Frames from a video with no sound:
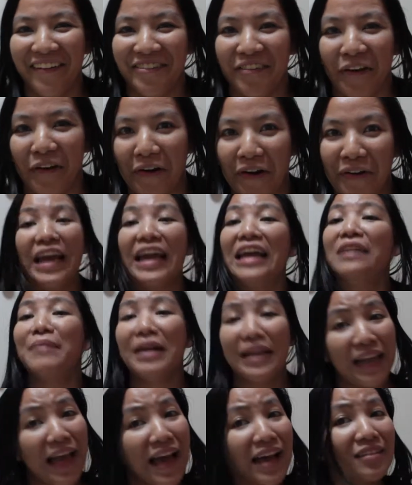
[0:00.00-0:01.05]
Sorry. In
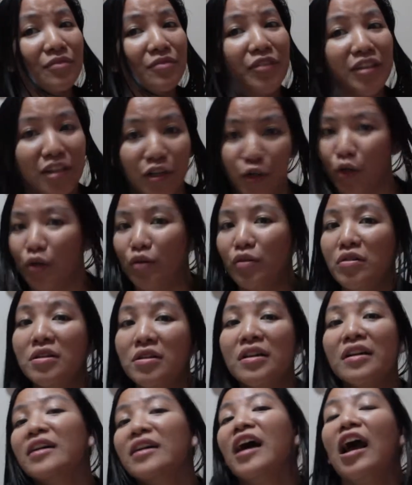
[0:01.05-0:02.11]
my last video,
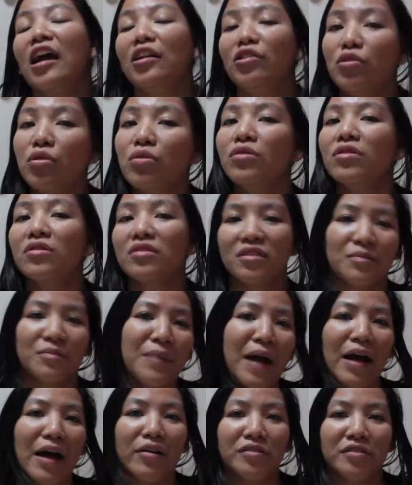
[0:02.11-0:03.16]
I talked
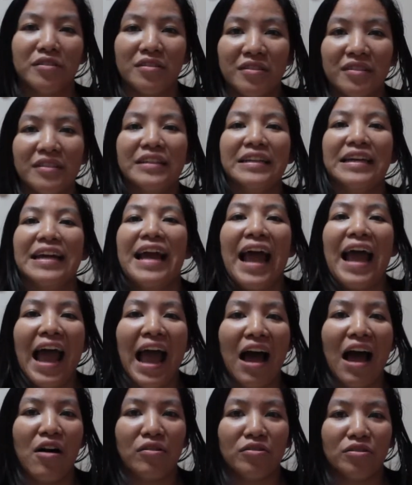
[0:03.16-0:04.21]
about
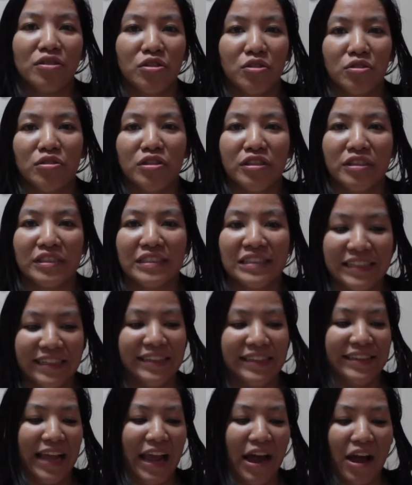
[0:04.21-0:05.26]
how to just sit
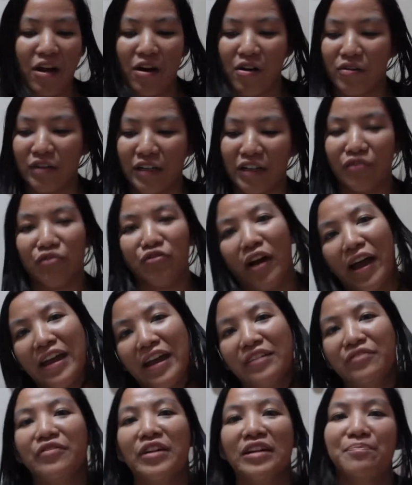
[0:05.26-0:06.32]
down and
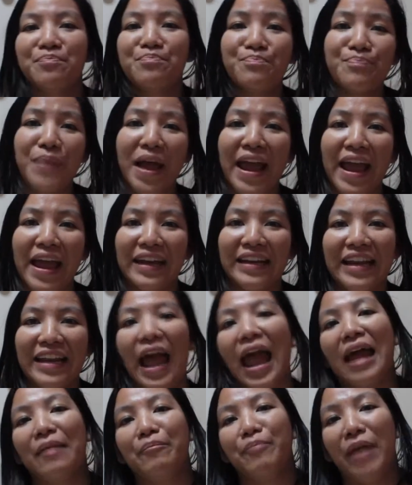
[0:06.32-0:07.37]
write with pen
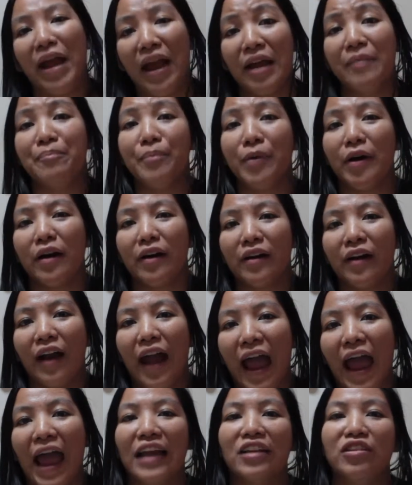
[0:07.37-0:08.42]
and paper
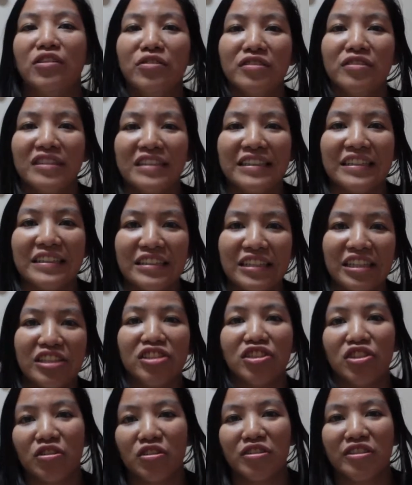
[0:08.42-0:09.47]
and using a
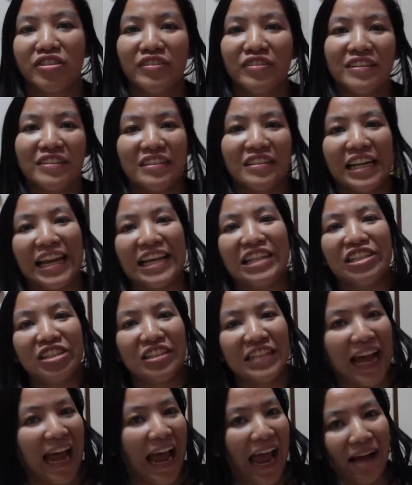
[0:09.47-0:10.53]
digital
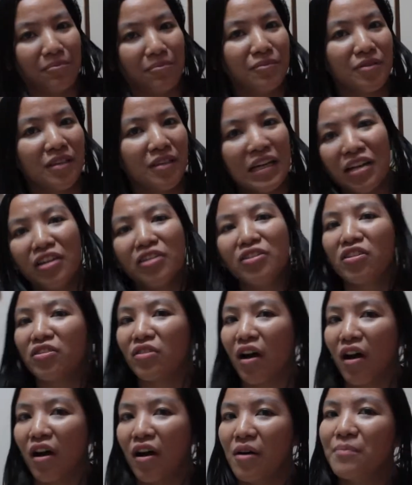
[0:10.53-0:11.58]
translation apps to
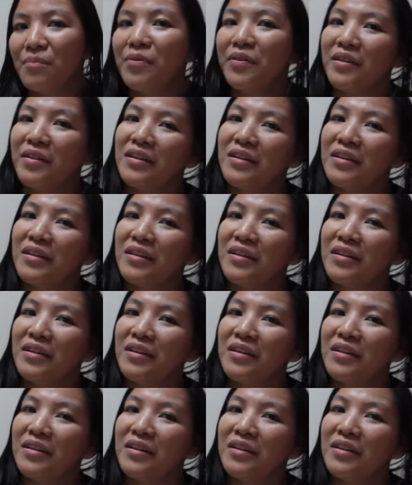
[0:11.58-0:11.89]
help